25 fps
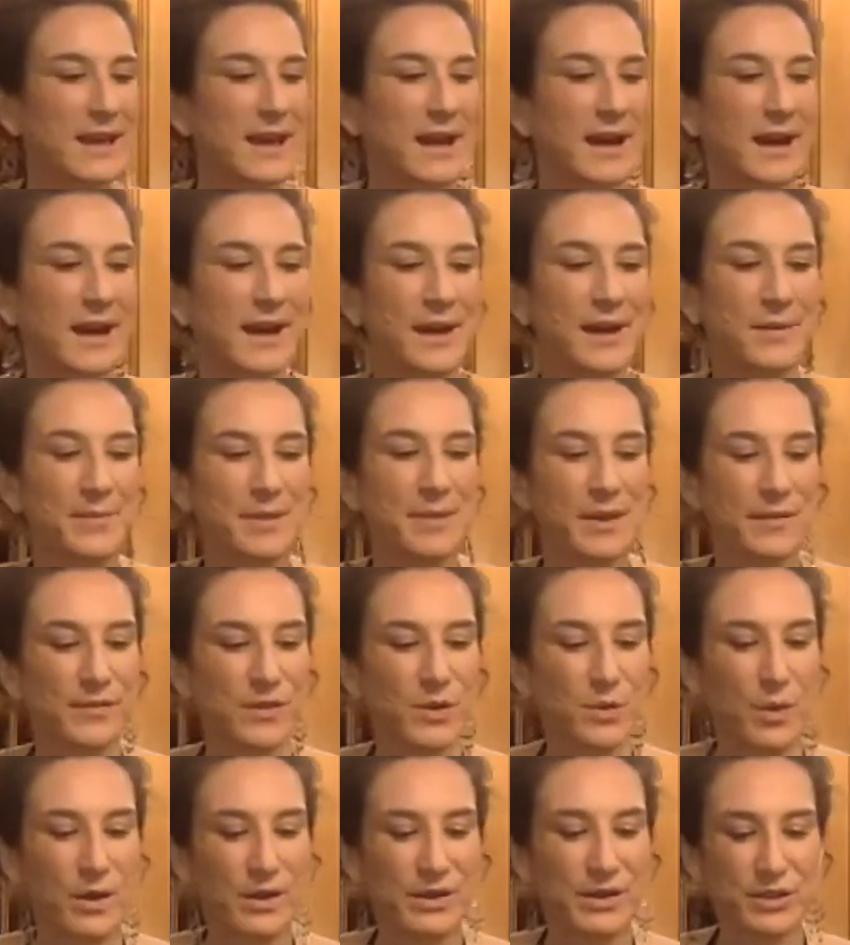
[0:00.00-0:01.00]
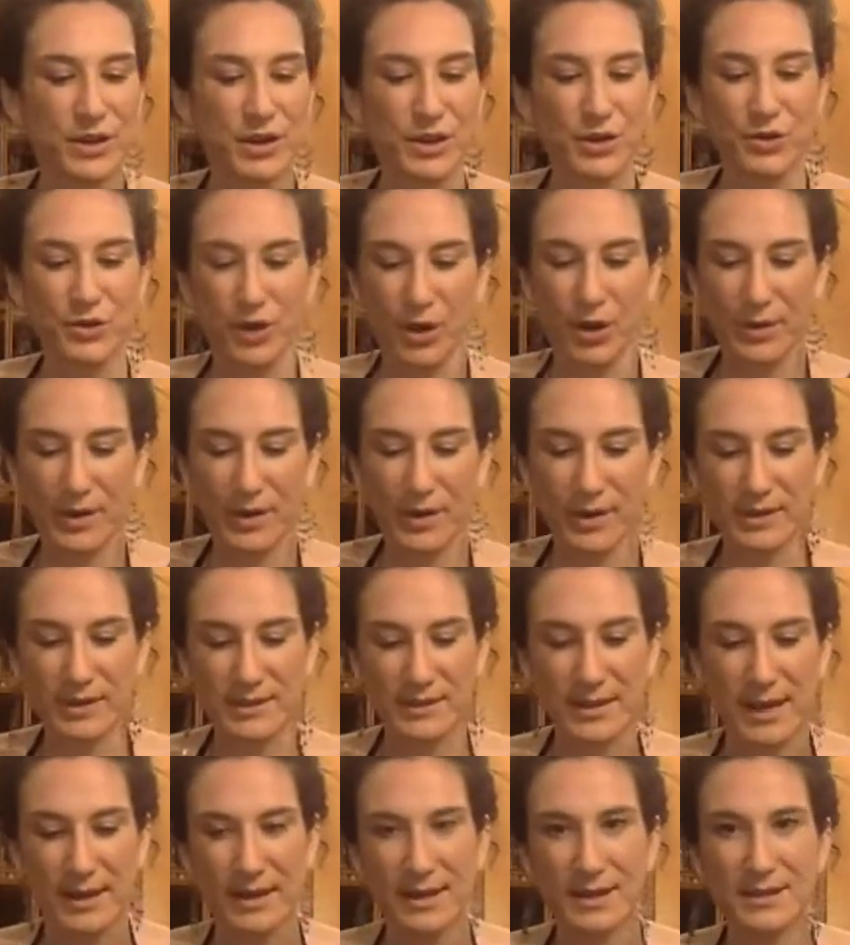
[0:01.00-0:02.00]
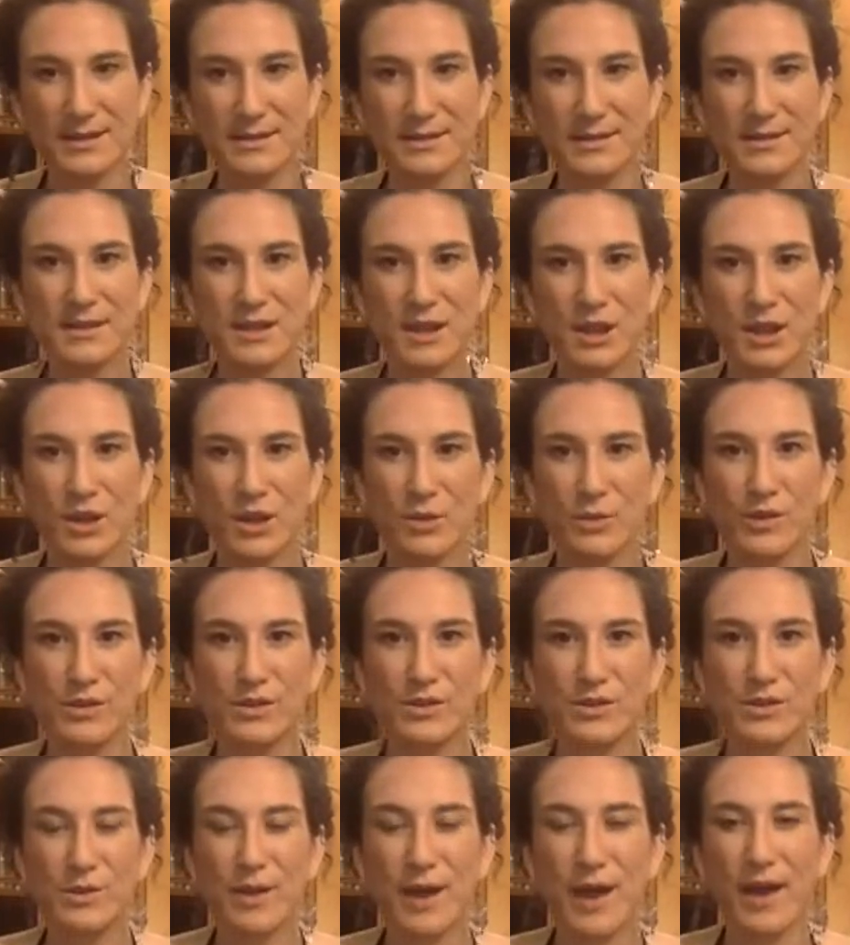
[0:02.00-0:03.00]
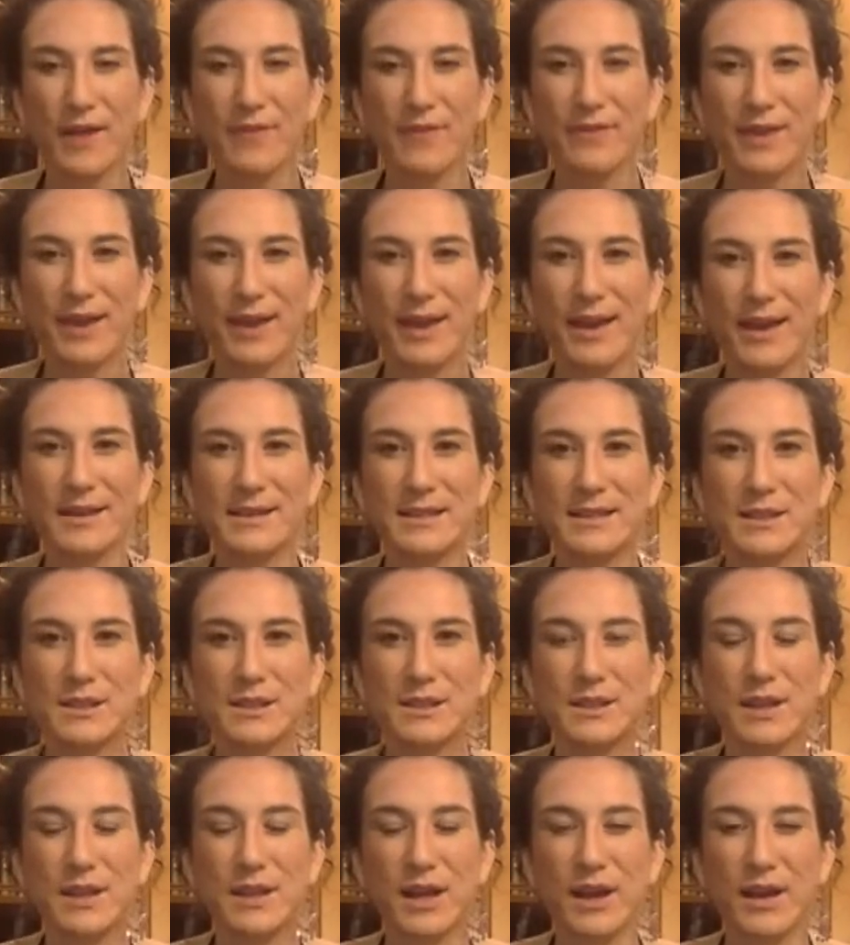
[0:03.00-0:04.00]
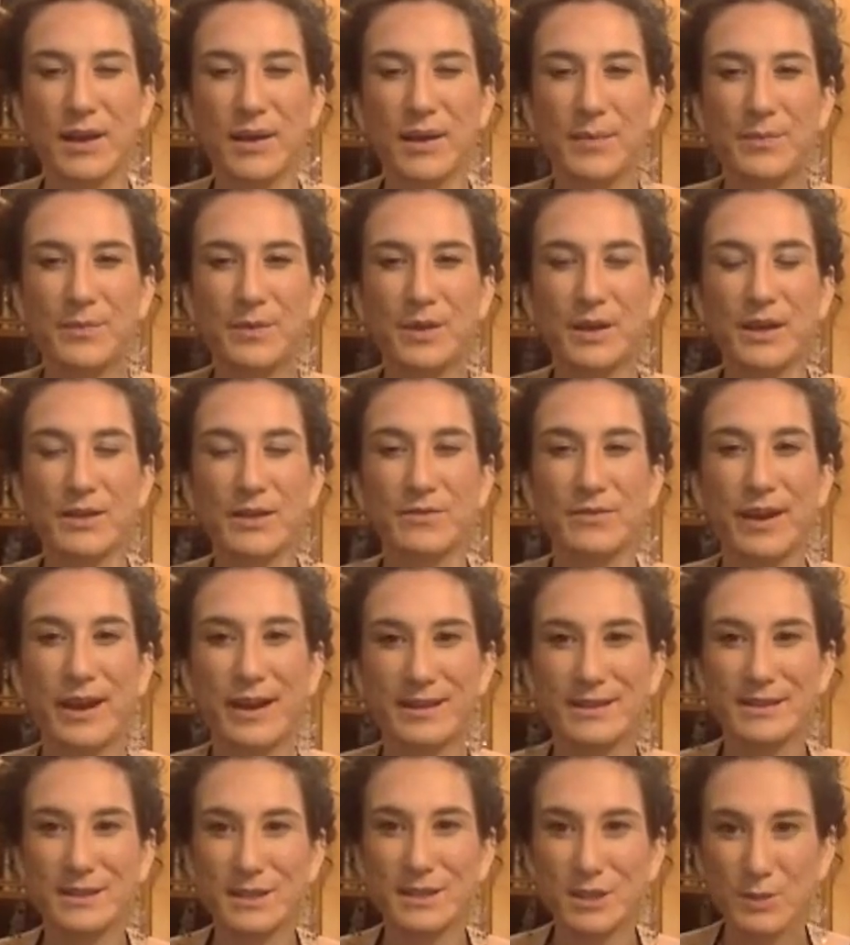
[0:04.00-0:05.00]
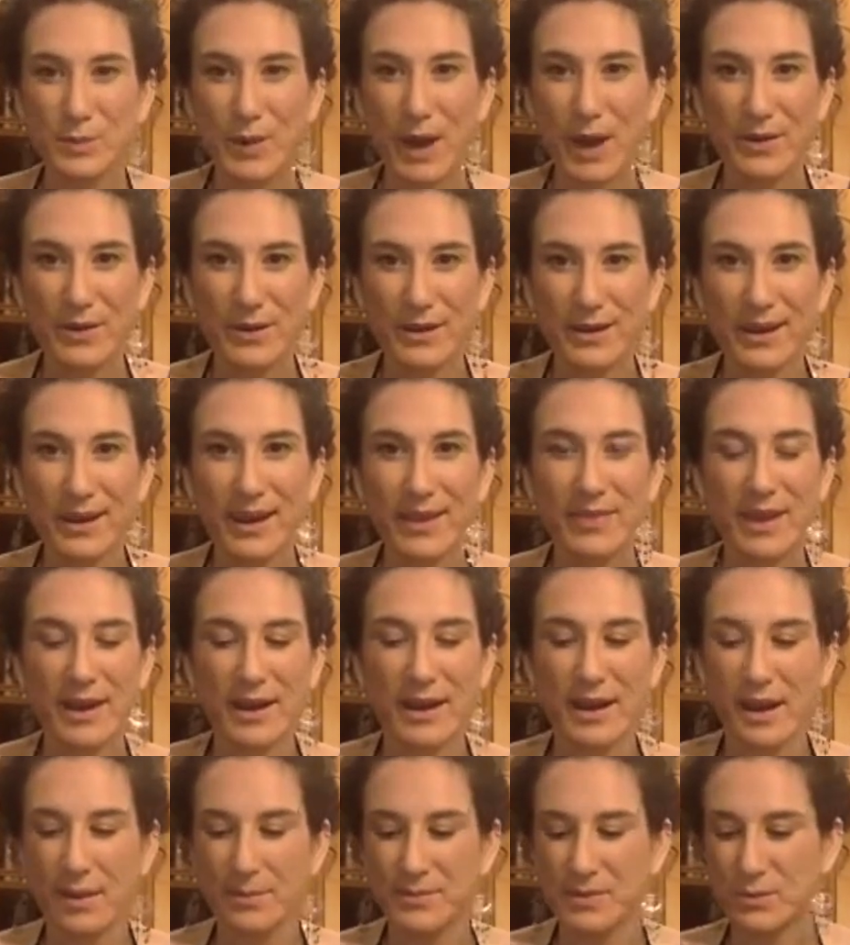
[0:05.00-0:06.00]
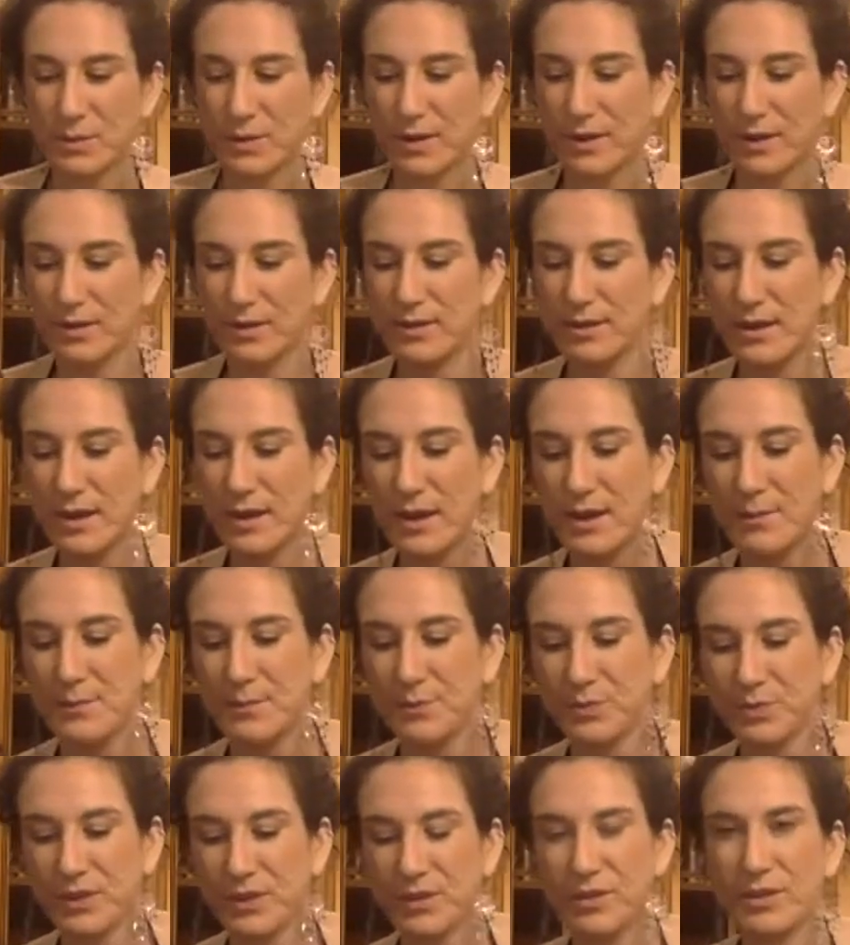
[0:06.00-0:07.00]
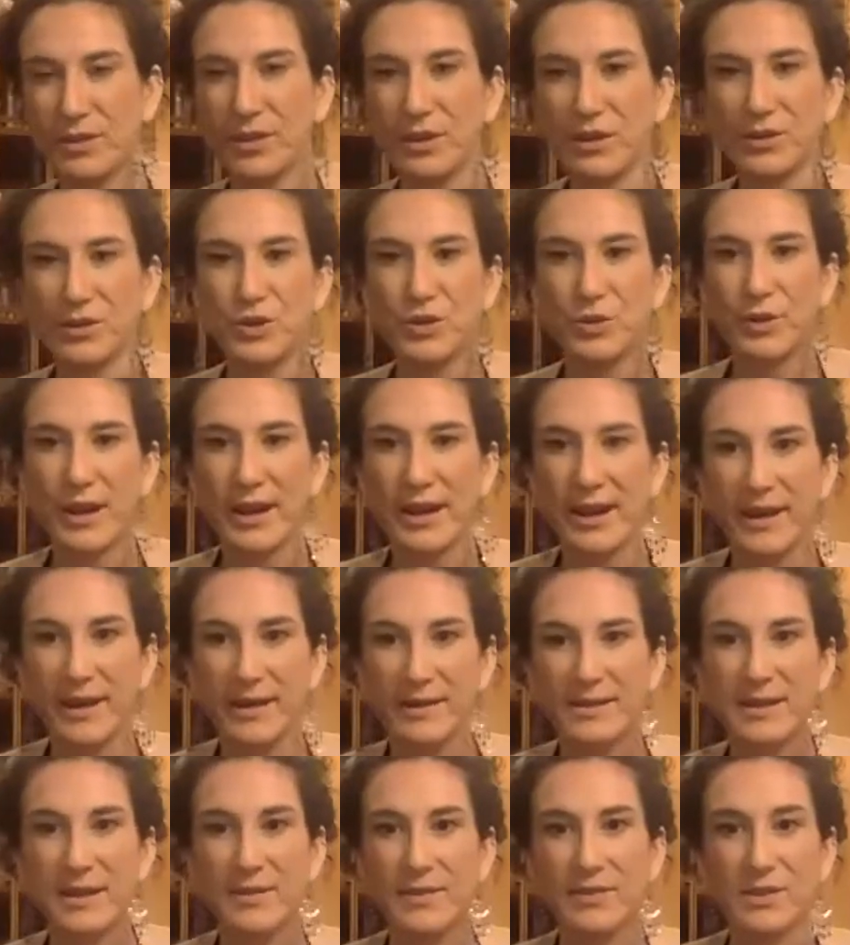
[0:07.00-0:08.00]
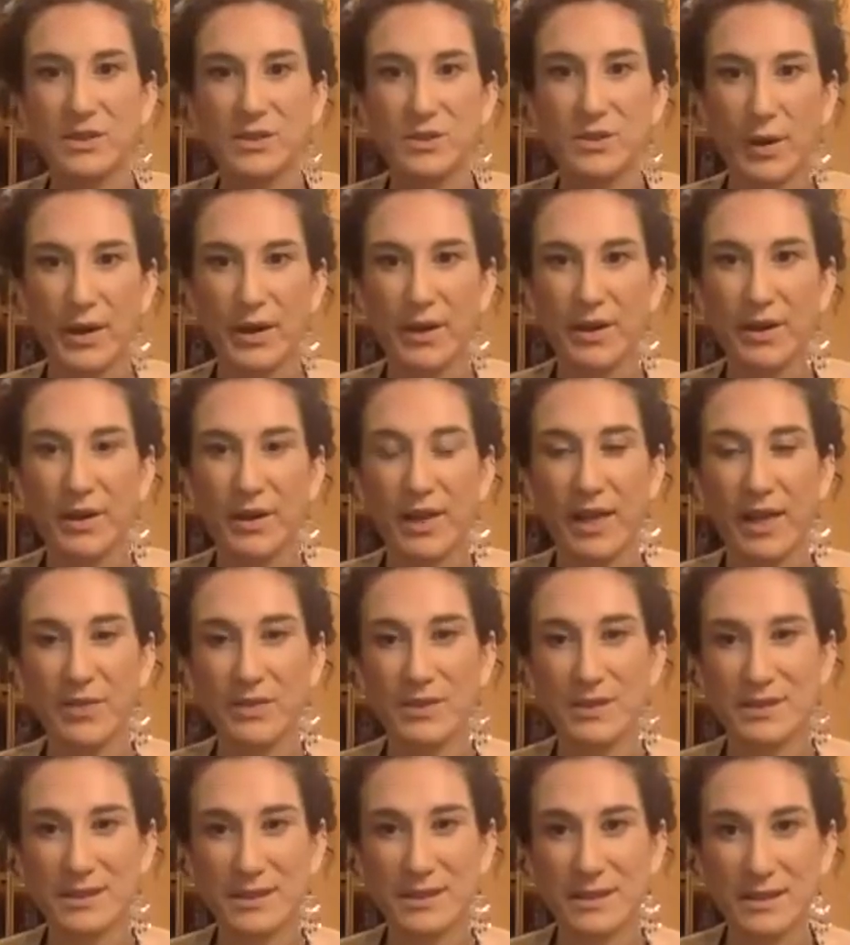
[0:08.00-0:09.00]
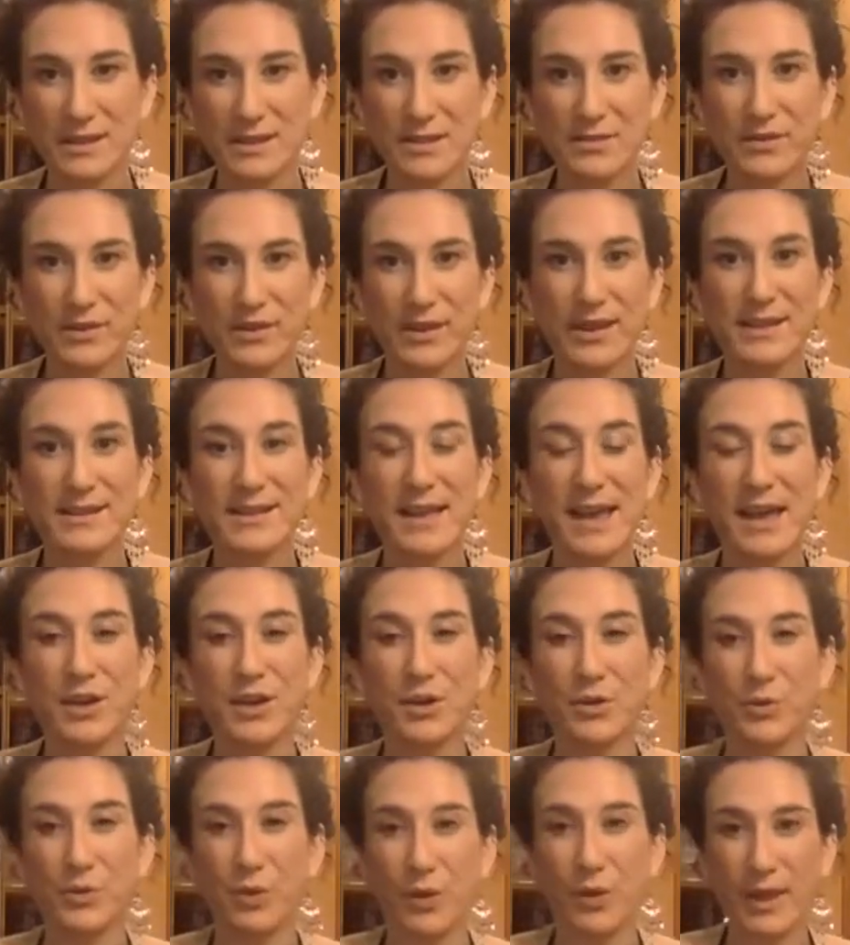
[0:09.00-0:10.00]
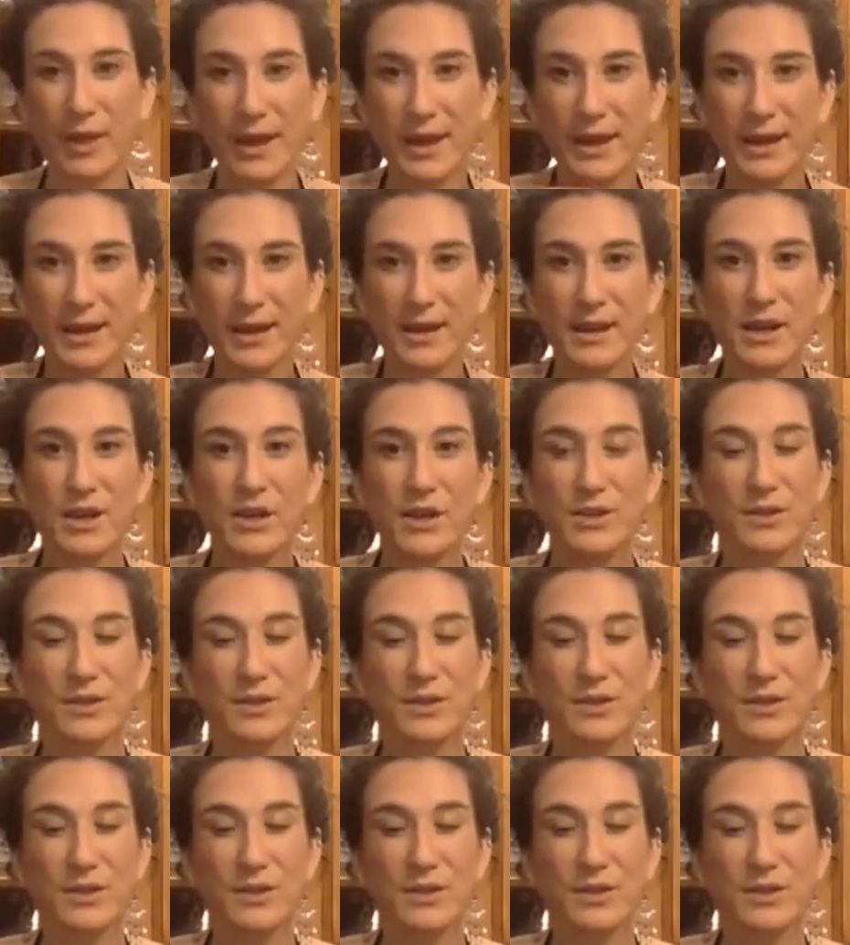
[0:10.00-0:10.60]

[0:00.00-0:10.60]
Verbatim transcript: Um, if you want to start growing the sunnies, we do have a um, advanced sprouting kit that comes with the trays and the soil and the seeds for this, and a grow light.